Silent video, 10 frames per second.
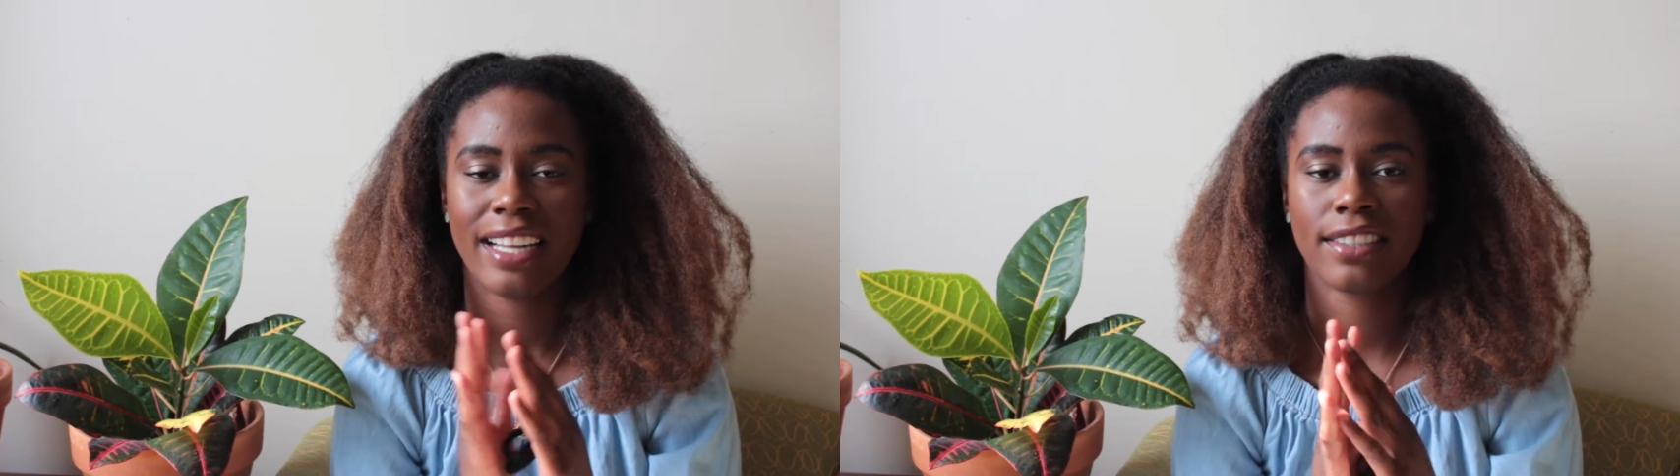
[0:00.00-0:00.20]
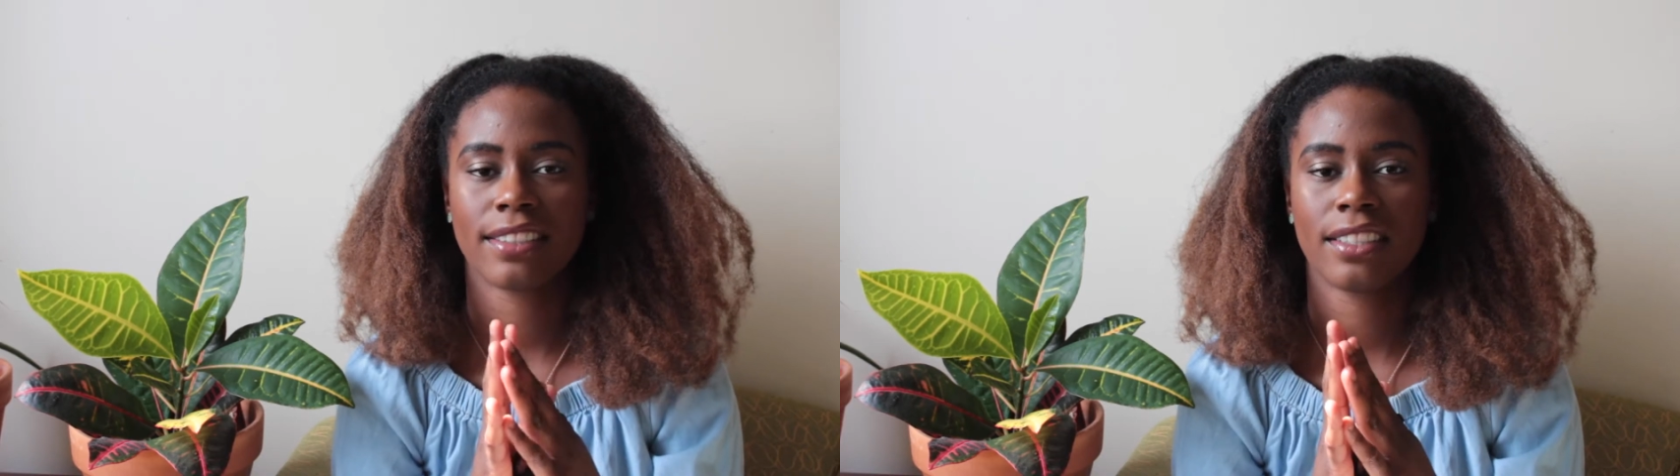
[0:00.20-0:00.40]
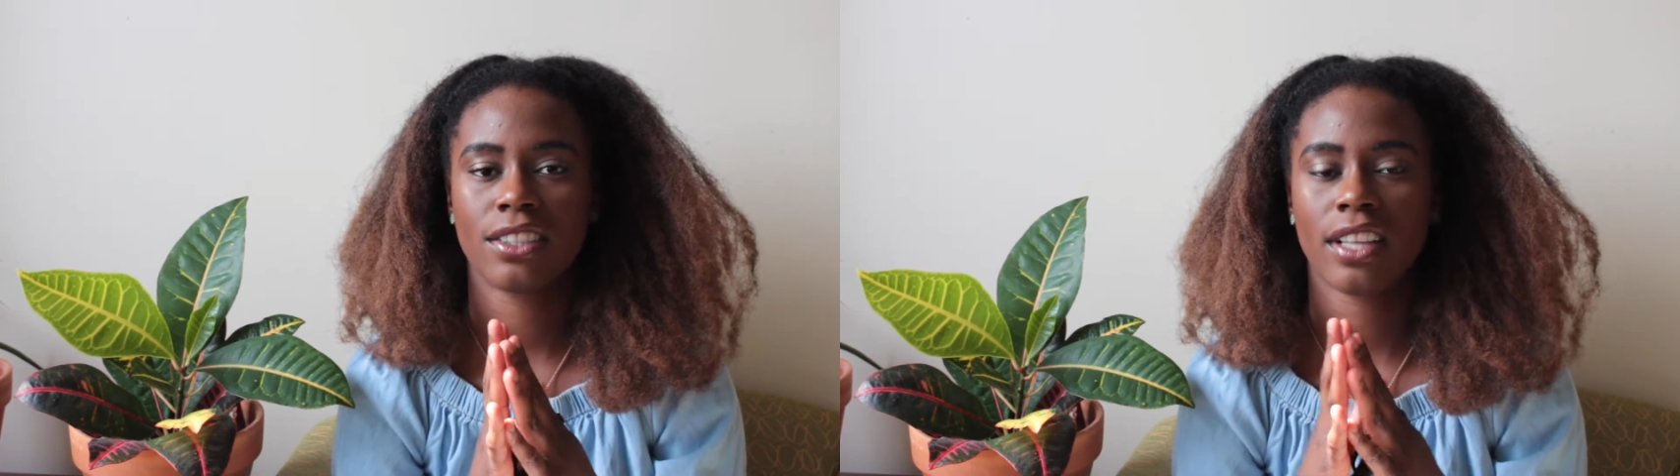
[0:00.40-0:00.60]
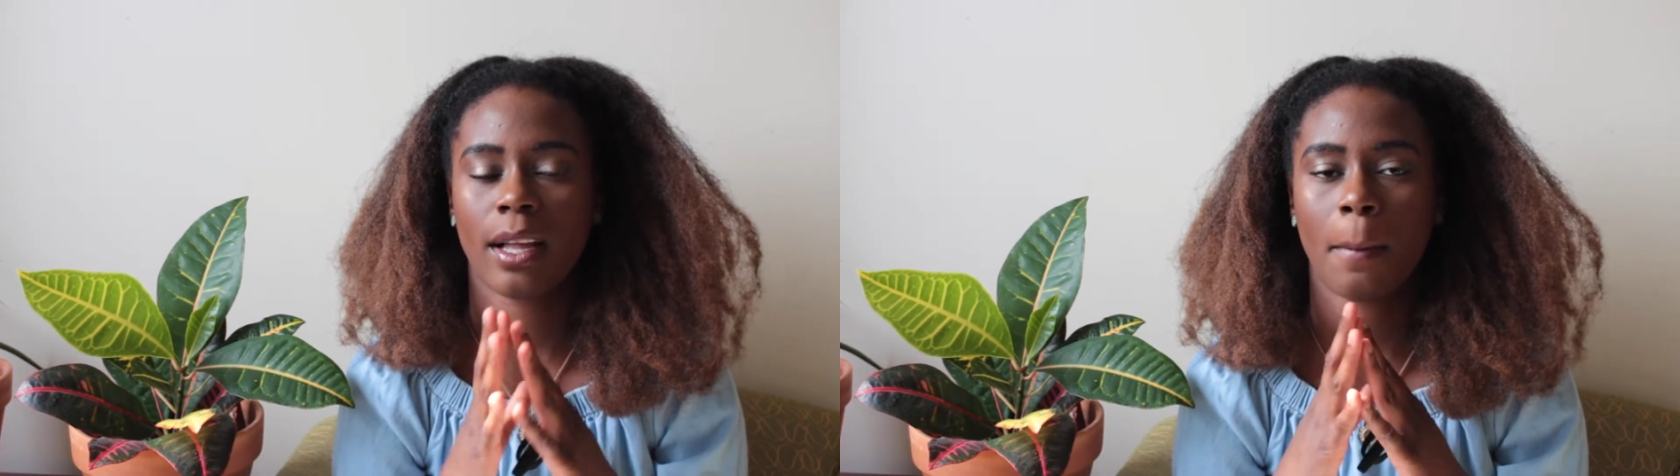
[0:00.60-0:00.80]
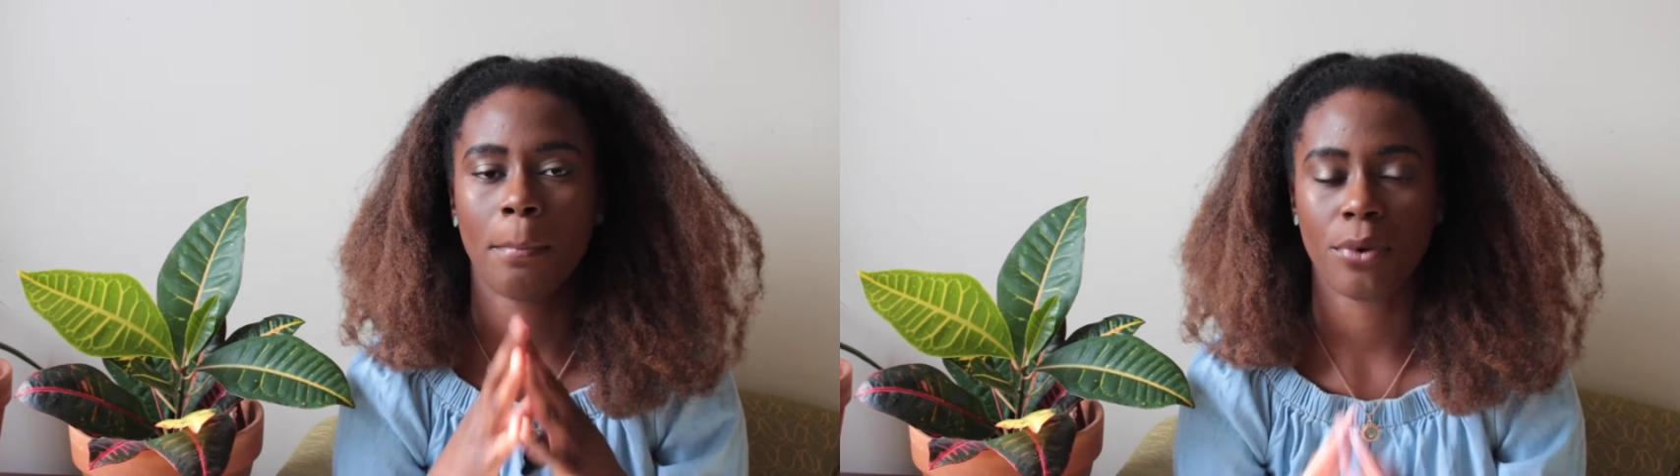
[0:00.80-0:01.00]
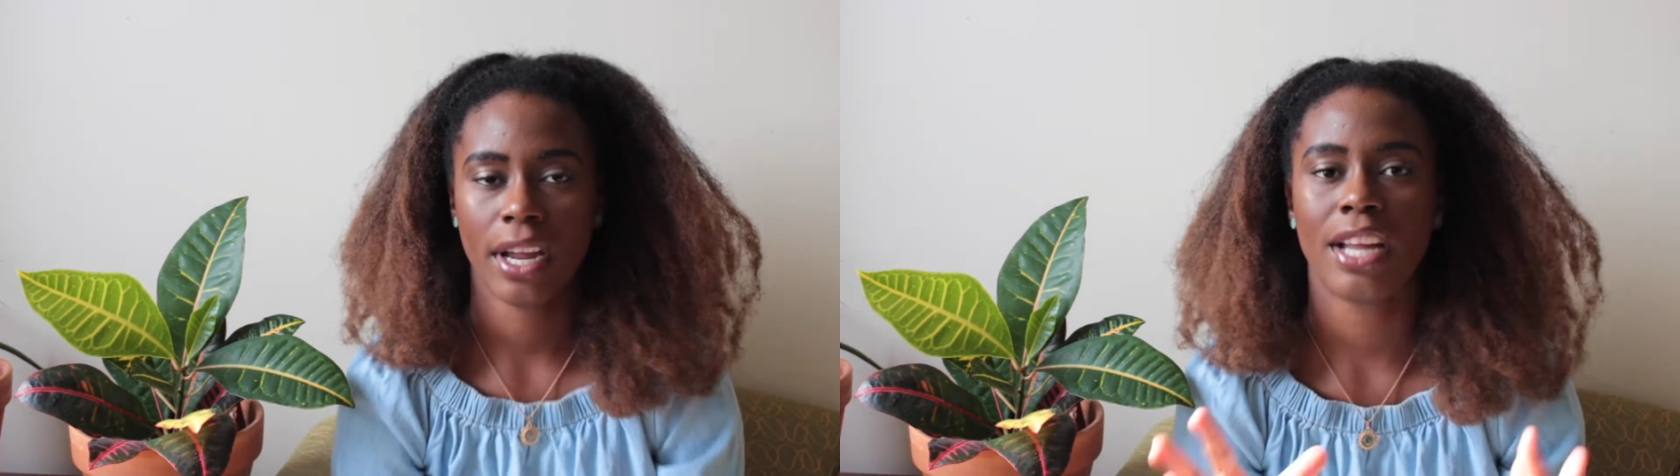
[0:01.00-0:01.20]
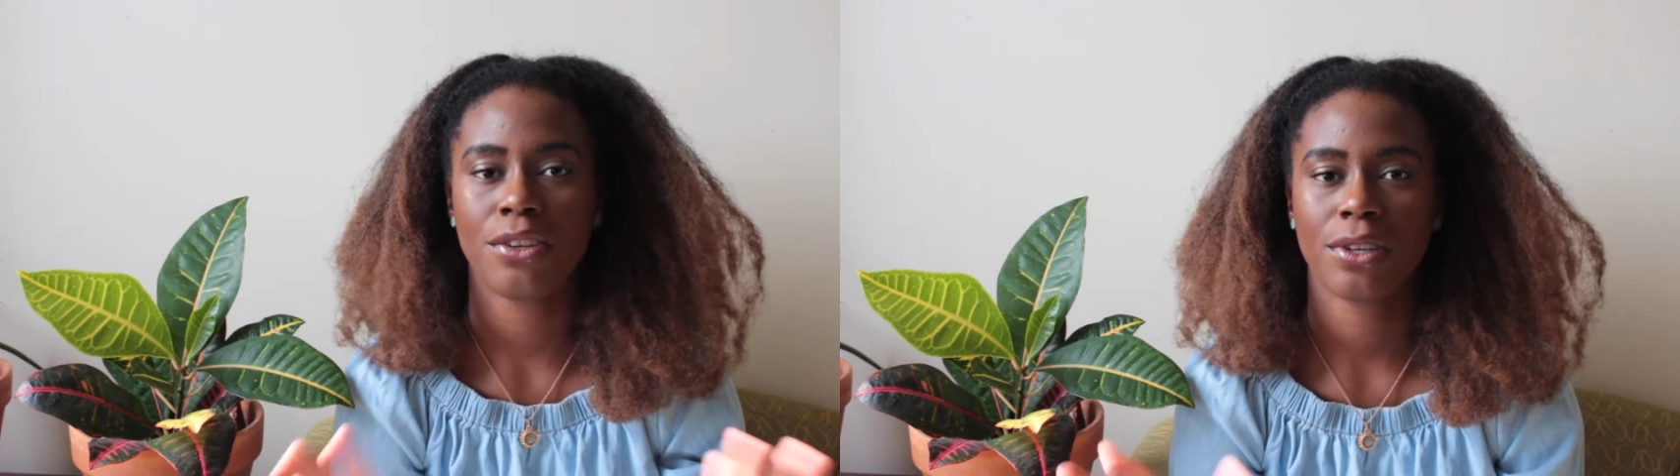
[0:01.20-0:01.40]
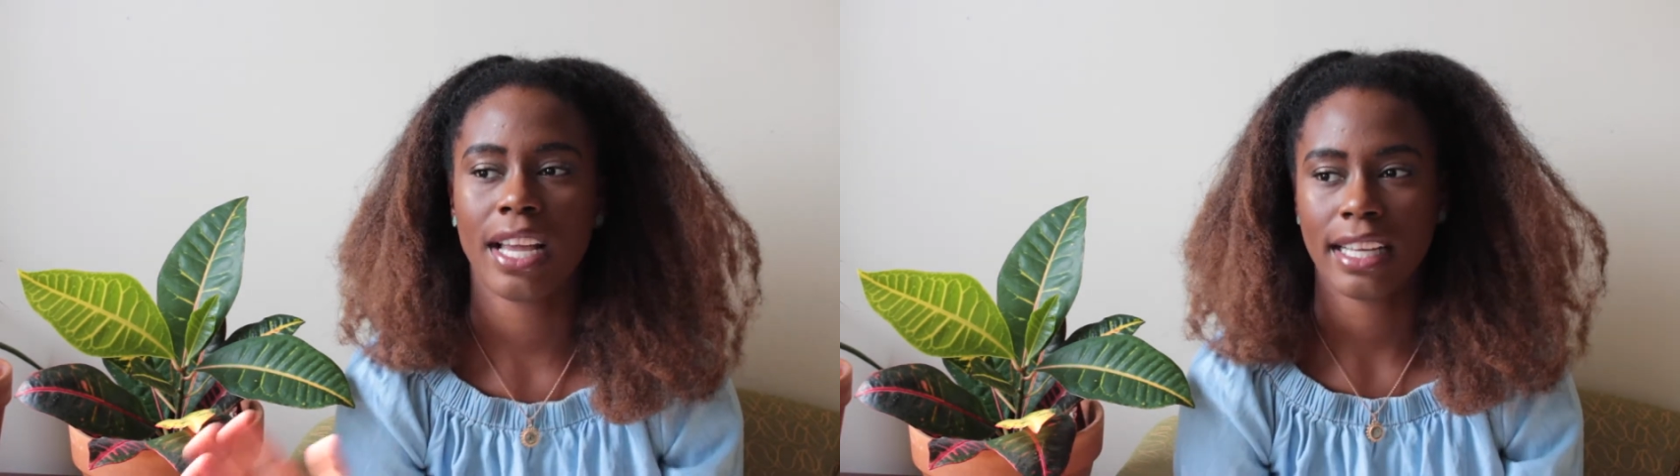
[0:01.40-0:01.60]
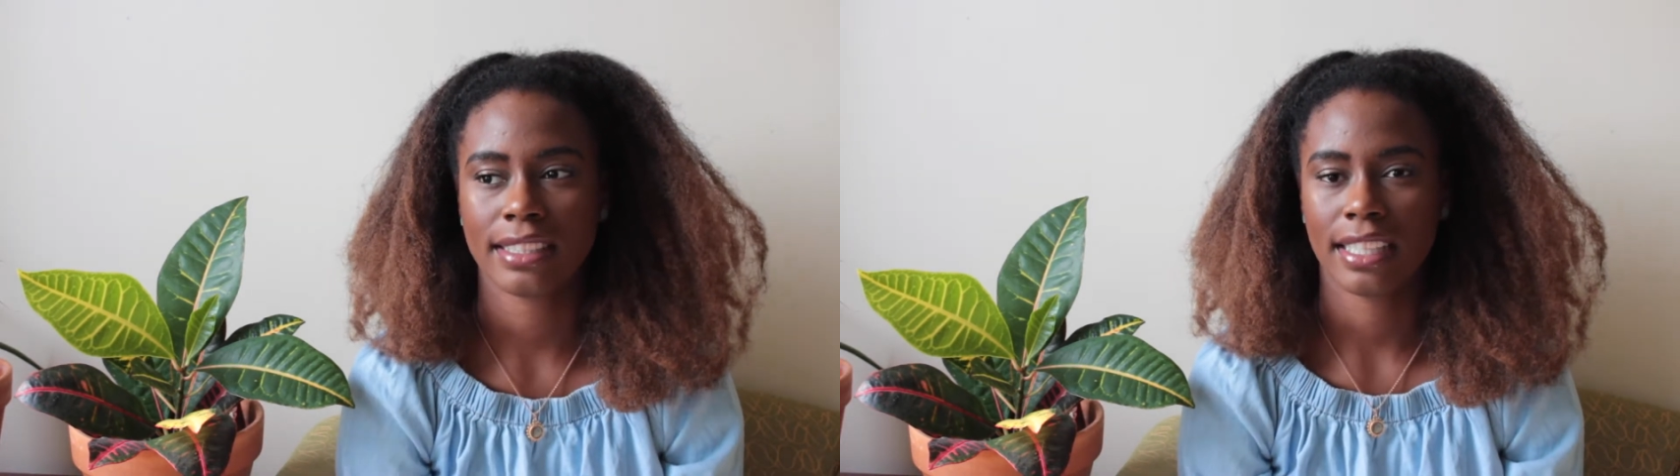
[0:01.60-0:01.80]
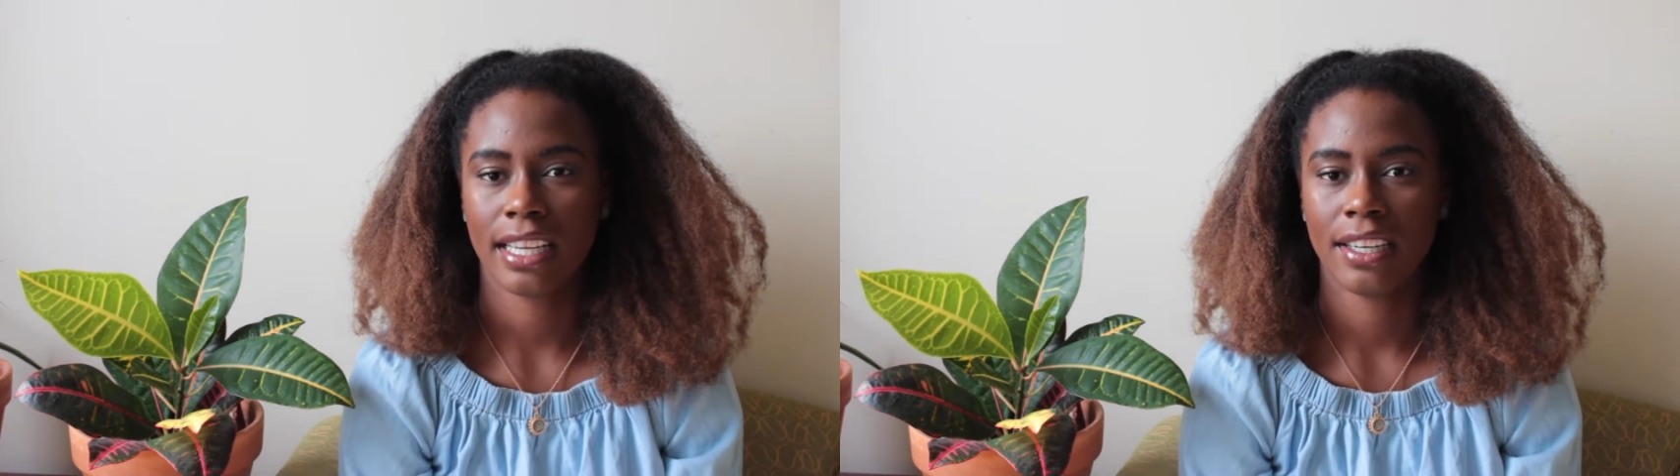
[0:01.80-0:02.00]
and it's going to look like a brand new
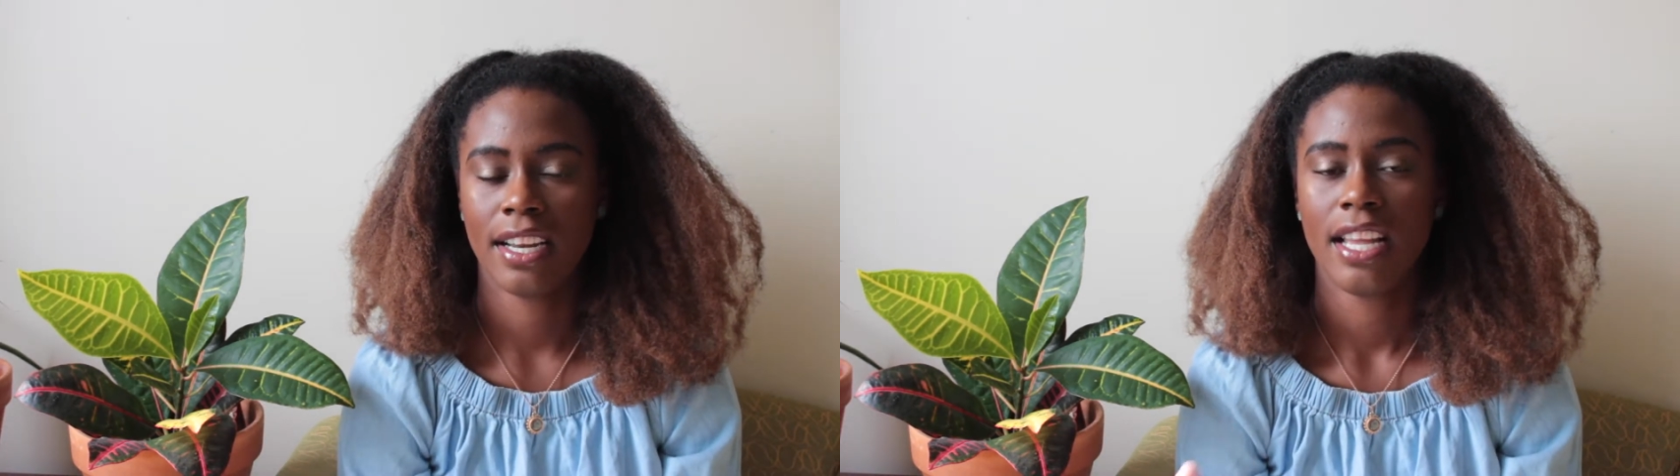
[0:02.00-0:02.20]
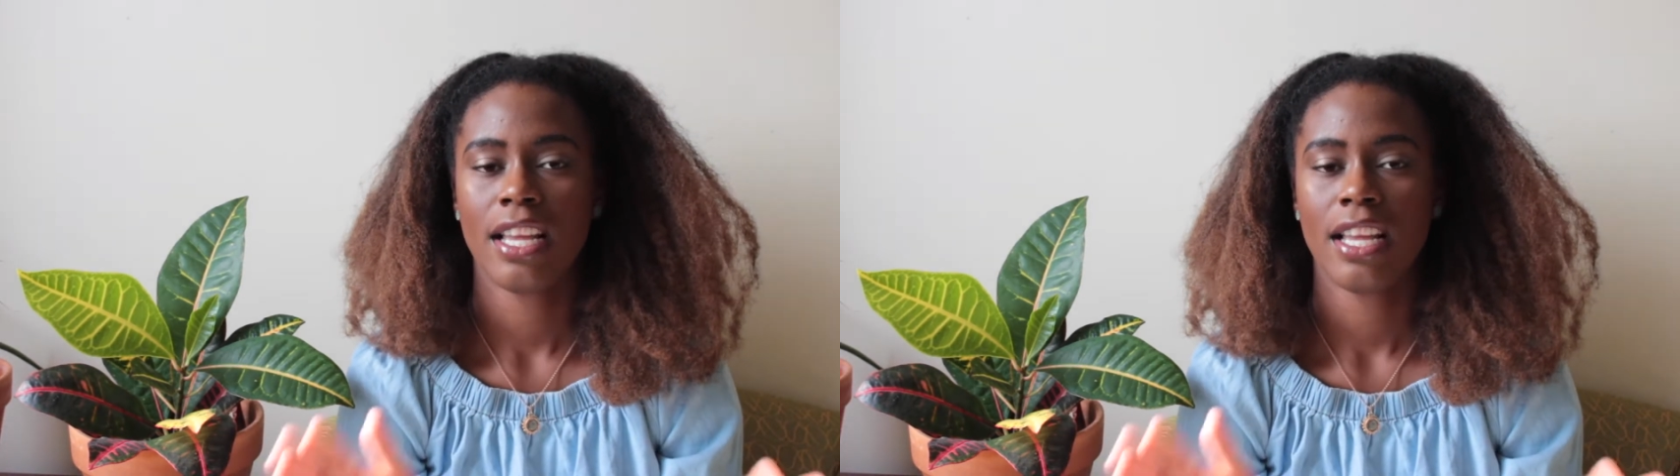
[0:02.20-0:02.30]
cast iron.